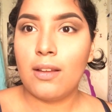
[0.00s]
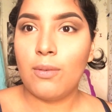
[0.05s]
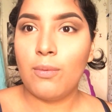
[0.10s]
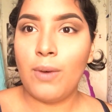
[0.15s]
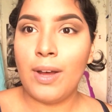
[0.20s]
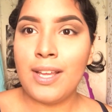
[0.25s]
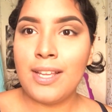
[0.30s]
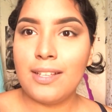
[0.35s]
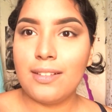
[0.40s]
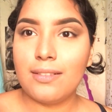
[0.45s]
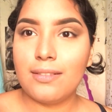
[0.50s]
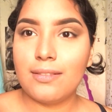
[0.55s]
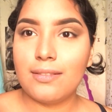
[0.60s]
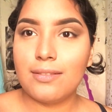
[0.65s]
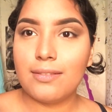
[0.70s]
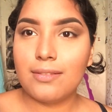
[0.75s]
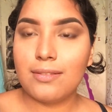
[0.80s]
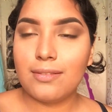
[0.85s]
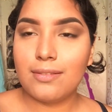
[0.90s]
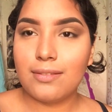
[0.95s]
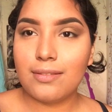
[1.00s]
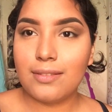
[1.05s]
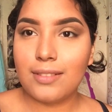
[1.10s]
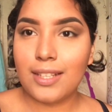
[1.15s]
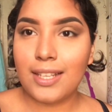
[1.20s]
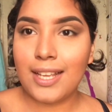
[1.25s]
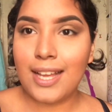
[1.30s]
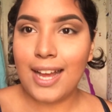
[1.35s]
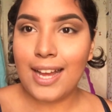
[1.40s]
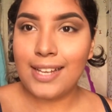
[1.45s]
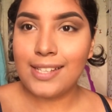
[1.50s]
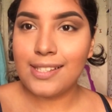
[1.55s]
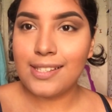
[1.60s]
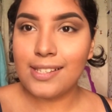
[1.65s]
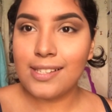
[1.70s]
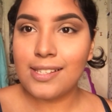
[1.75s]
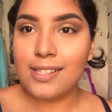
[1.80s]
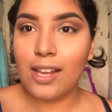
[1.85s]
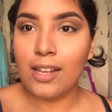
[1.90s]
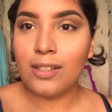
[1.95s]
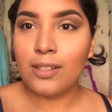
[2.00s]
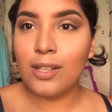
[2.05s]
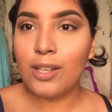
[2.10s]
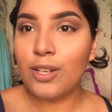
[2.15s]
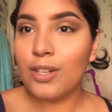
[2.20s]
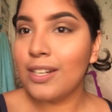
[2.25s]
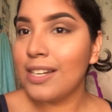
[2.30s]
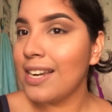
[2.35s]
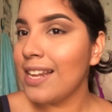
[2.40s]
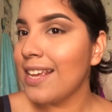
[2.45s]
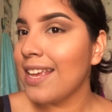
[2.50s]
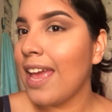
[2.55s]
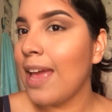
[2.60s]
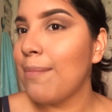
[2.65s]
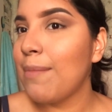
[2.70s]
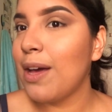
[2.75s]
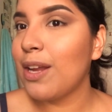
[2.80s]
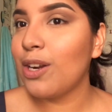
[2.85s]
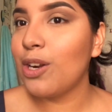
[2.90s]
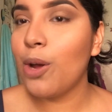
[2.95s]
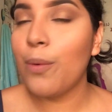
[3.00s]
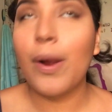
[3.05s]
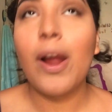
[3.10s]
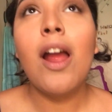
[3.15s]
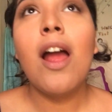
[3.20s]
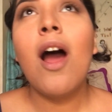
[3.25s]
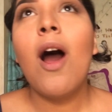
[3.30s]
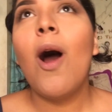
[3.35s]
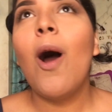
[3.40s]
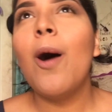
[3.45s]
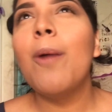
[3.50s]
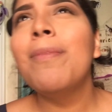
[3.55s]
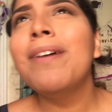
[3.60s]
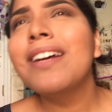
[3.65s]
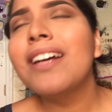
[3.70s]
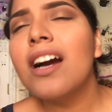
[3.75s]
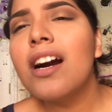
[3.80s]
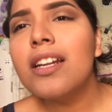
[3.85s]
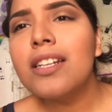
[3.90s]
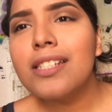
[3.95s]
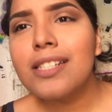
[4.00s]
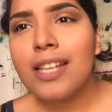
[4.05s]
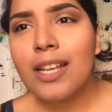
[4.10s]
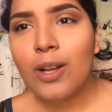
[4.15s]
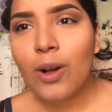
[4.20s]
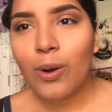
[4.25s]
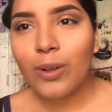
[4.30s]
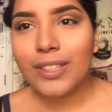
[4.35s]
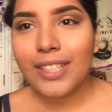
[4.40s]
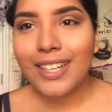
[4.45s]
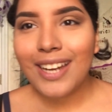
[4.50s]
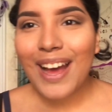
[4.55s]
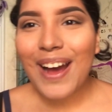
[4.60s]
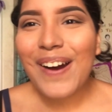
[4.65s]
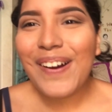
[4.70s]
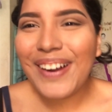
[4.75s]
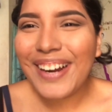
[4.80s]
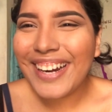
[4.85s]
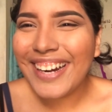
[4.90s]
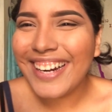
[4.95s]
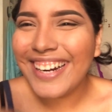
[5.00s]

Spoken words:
What? Guys, the sun literally came out of nowhere. Oh my god, is it golden out?